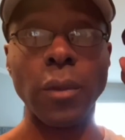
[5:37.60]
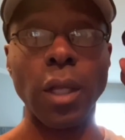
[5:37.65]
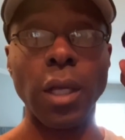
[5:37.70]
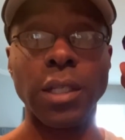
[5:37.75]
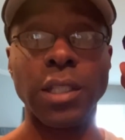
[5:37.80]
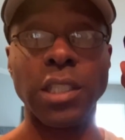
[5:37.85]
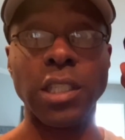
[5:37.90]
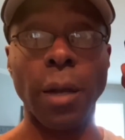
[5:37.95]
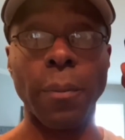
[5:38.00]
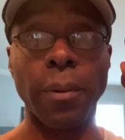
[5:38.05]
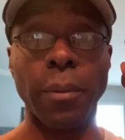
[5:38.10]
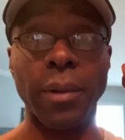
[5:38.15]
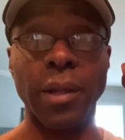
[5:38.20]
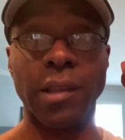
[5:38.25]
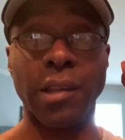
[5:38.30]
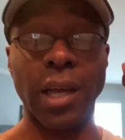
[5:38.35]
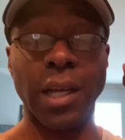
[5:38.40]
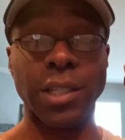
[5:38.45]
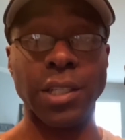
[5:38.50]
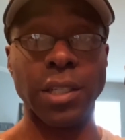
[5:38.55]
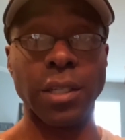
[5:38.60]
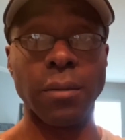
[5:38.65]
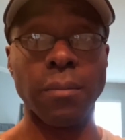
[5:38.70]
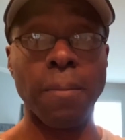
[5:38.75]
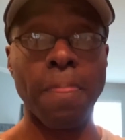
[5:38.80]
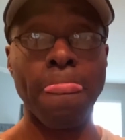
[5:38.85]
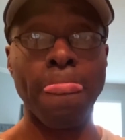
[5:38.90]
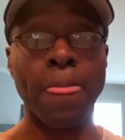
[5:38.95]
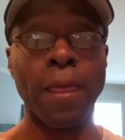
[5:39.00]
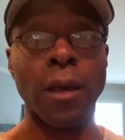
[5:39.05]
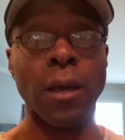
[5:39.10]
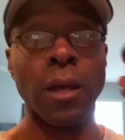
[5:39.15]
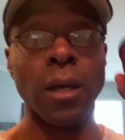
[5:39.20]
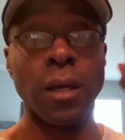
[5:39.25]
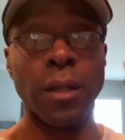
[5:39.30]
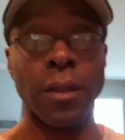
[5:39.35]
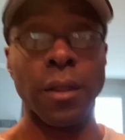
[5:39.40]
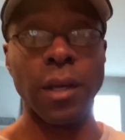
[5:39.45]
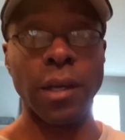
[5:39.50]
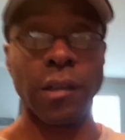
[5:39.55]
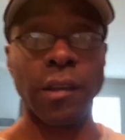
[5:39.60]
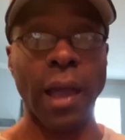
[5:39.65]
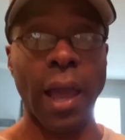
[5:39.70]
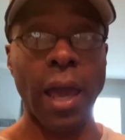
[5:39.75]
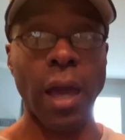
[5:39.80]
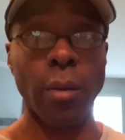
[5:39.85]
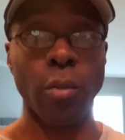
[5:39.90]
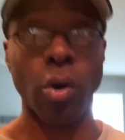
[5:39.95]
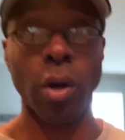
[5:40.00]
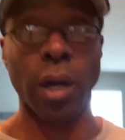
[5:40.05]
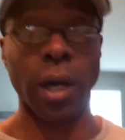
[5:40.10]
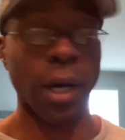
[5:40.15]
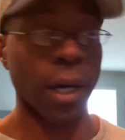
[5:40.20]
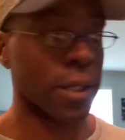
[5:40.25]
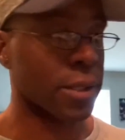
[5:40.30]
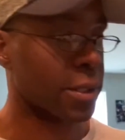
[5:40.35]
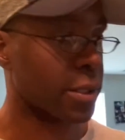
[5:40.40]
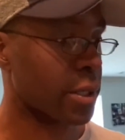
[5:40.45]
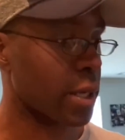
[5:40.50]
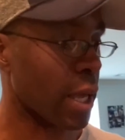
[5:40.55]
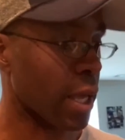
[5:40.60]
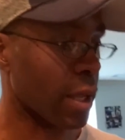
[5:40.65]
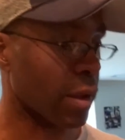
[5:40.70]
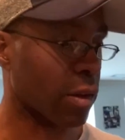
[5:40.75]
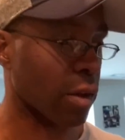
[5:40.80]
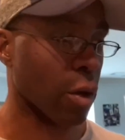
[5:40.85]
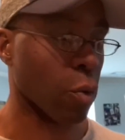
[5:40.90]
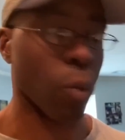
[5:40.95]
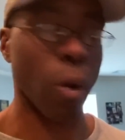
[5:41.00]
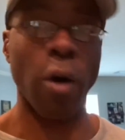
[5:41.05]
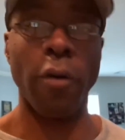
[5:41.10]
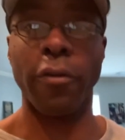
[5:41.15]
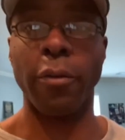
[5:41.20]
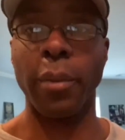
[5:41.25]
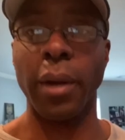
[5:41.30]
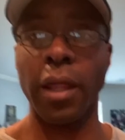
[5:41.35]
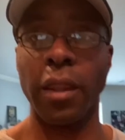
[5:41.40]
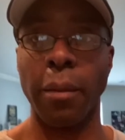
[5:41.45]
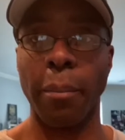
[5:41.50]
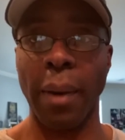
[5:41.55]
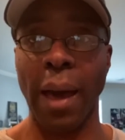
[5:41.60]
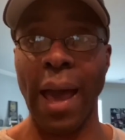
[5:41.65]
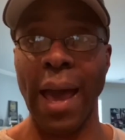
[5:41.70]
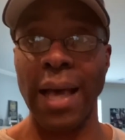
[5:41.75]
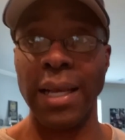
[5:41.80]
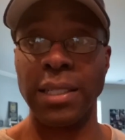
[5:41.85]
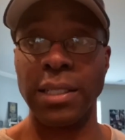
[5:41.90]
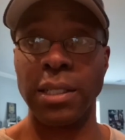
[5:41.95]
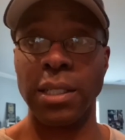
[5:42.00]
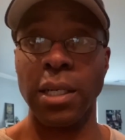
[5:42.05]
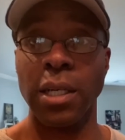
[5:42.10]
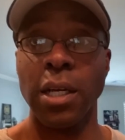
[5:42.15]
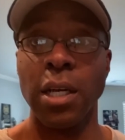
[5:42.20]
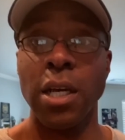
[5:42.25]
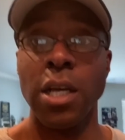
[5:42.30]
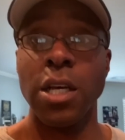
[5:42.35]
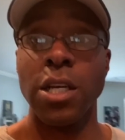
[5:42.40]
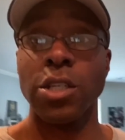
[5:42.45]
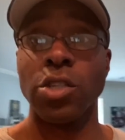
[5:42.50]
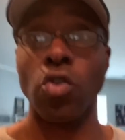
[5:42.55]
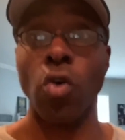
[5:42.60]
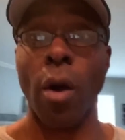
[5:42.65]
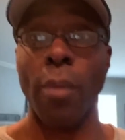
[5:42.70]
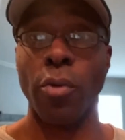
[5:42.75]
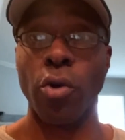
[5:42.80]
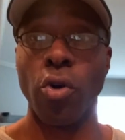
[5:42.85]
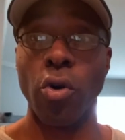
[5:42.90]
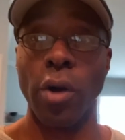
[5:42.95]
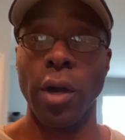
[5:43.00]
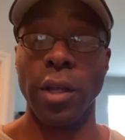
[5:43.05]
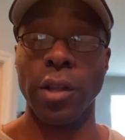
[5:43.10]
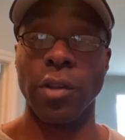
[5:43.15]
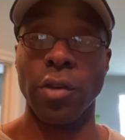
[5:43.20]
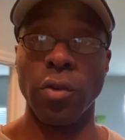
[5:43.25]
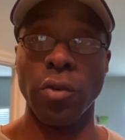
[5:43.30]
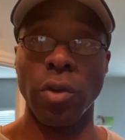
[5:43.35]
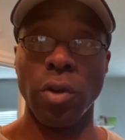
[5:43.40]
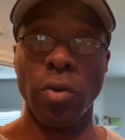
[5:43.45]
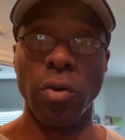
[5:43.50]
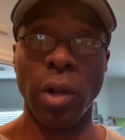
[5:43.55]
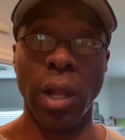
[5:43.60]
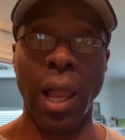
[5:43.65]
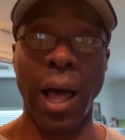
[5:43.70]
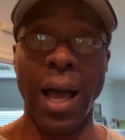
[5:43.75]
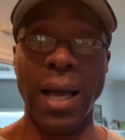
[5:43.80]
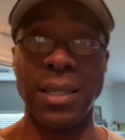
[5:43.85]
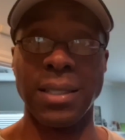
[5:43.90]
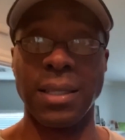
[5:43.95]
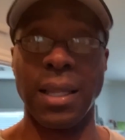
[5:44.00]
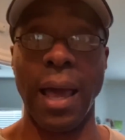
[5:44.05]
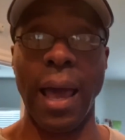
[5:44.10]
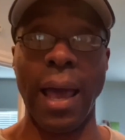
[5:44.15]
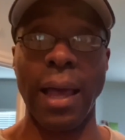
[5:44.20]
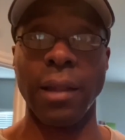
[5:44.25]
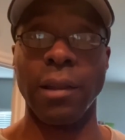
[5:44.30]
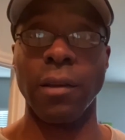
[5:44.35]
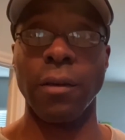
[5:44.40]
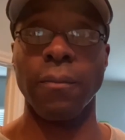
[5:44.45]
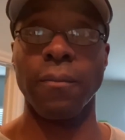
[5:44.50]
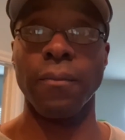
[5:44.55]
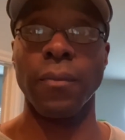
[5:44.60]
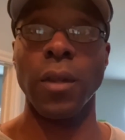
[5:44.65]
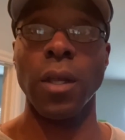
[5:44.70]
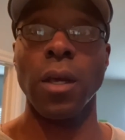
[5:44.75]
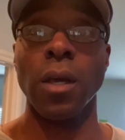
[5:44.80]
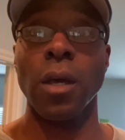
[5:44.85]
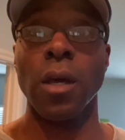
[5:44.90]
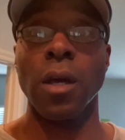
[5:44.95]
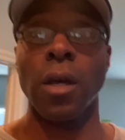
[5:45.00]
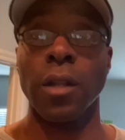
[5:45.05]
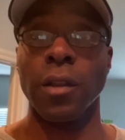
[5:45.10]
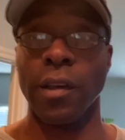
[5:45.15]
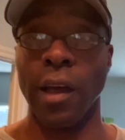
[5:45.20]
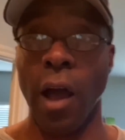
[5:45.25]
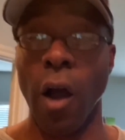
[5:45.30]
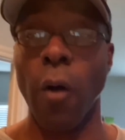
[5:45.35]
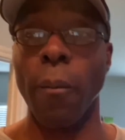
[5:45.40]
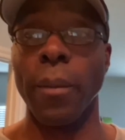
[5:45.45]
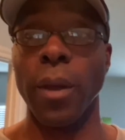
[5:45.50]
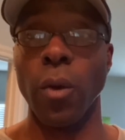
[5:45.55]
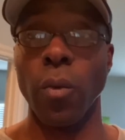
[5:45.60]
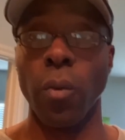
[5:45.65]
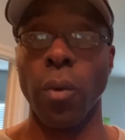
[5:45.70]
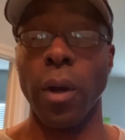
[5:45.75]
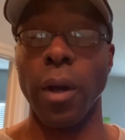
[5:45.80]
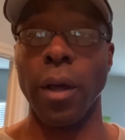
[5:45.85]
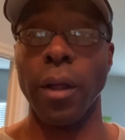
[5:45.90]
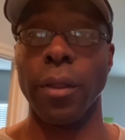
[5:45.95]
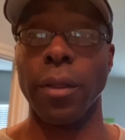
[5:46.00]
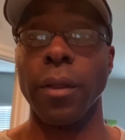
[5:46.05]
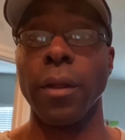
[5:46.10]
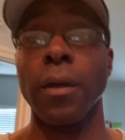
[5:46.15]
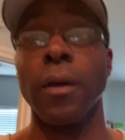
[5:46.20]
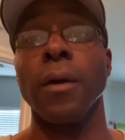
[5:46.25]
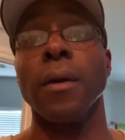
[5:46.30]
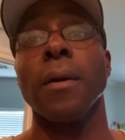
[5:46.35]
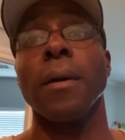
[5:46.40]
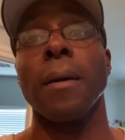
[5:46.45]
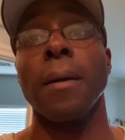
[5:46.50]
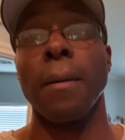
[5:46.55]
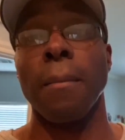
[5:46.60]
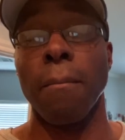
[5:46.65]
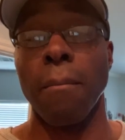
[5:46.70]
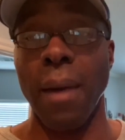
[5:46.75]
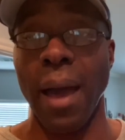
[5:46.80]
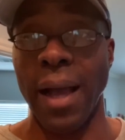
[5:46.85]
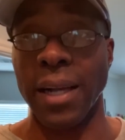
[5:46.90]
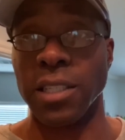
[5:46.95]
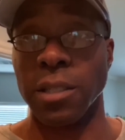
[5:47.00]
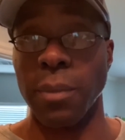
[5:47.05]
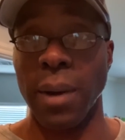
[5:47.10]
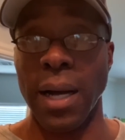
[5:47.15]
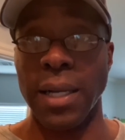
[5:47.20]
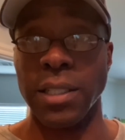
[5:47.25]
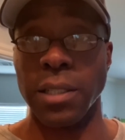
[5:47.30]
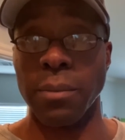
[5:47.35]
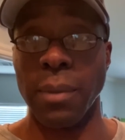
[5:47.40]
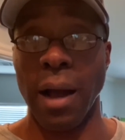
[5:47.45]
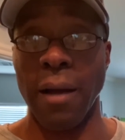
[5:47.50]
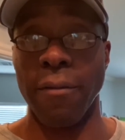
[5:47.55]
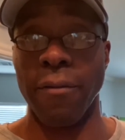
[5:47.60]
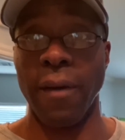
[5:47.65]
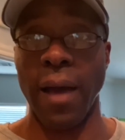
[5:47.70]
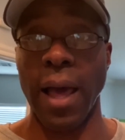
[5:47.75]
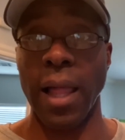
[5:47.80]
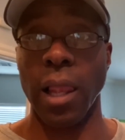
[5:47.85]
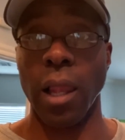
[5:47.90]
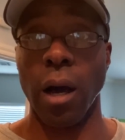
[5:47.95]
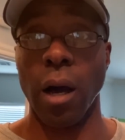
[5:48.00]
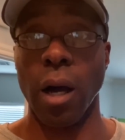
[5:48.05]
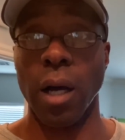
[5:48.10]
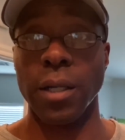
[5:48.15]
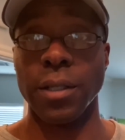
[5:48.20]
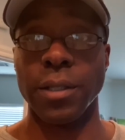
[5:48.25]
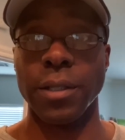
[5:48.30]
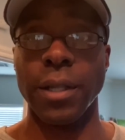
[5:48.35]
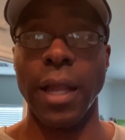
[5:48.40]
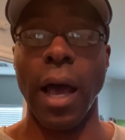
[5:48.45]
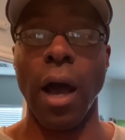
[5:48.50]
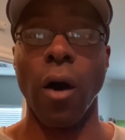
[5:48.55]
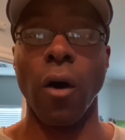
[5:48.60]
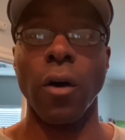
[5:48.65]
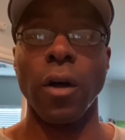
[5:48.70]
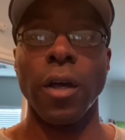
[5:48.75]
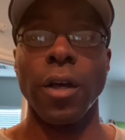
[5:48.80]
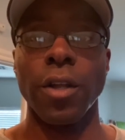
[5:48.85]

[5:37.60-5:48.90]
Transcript: supplementation, this animal cuts has done well for me in the past. So I'm going to utilize that to help me with maximizing my fat loss. Now,